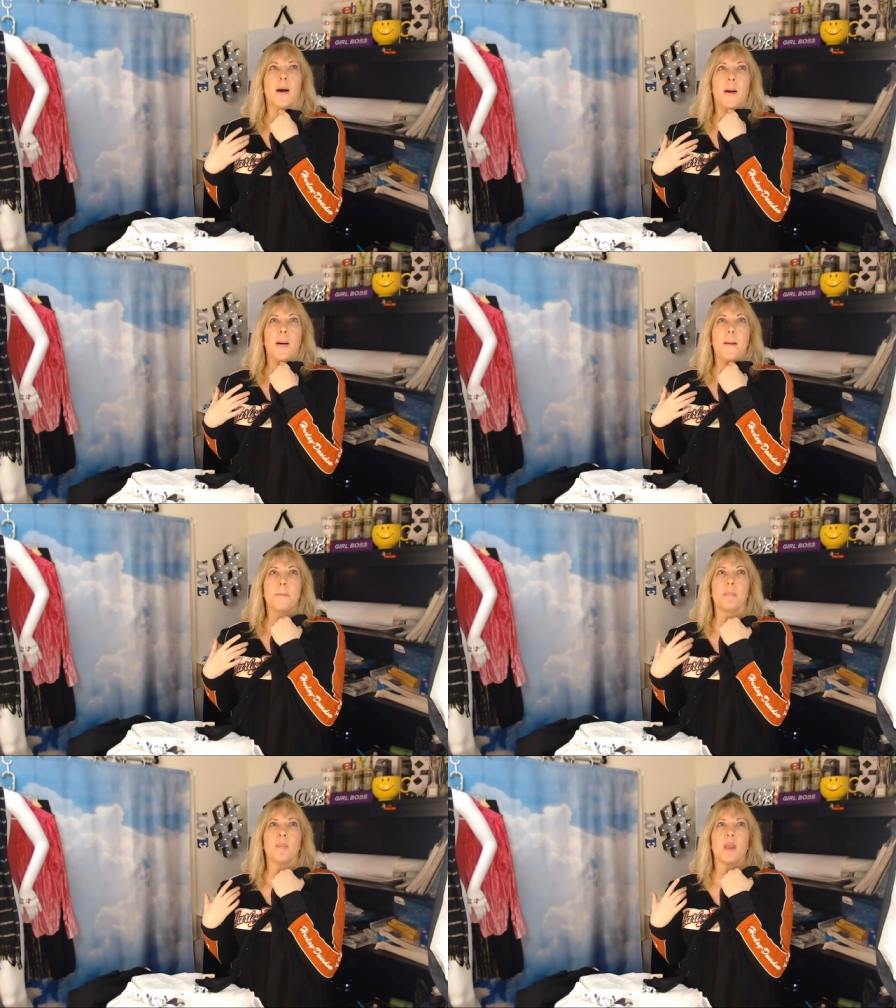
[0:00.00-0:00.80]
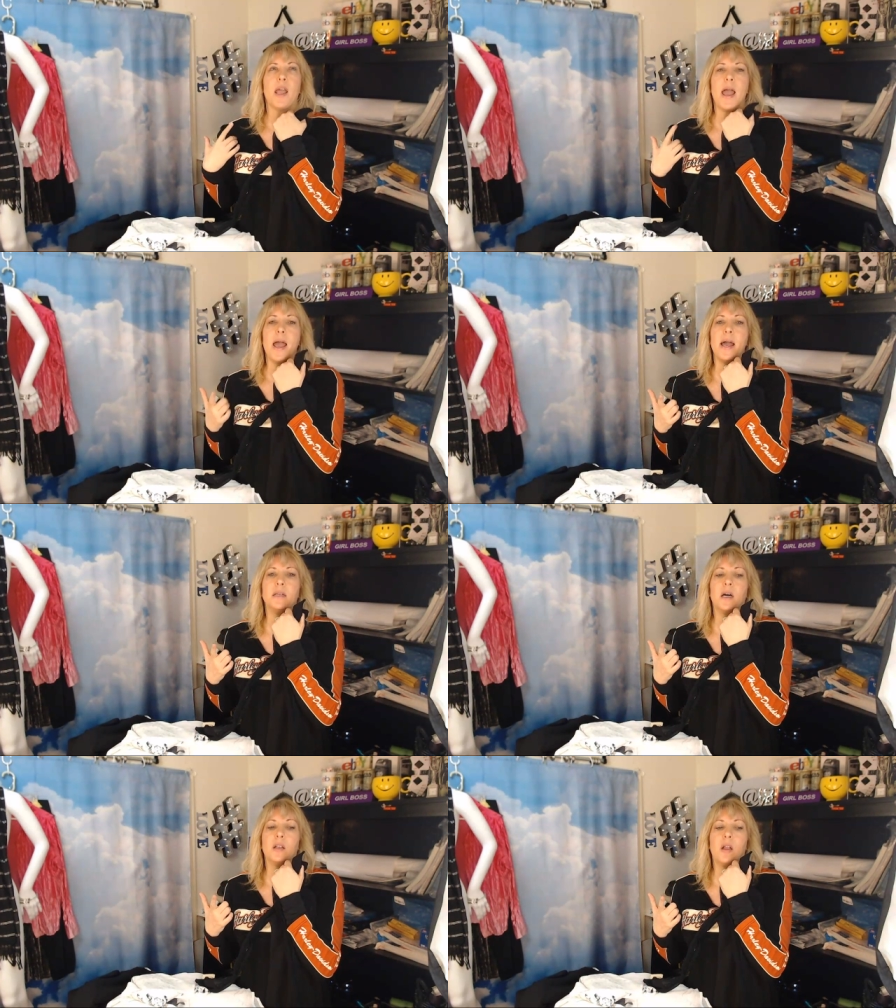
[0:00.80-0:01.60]
Um,
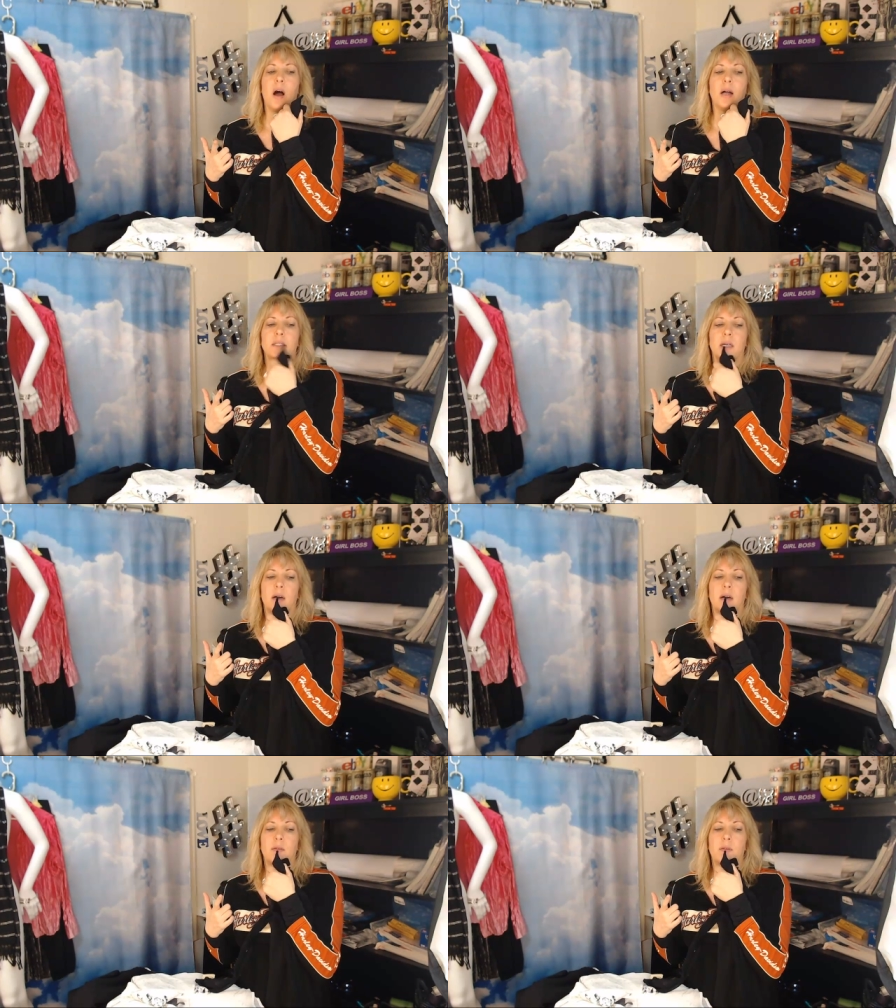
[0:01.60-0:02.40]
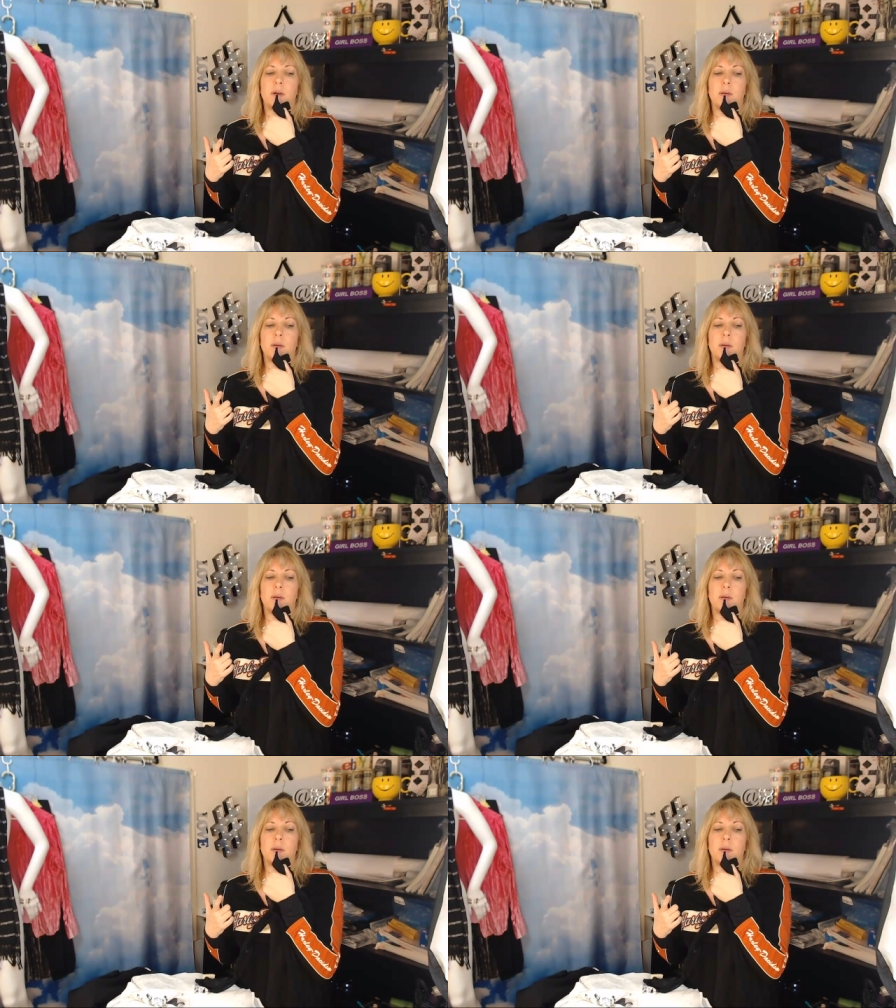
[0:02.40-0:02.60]
and a lot of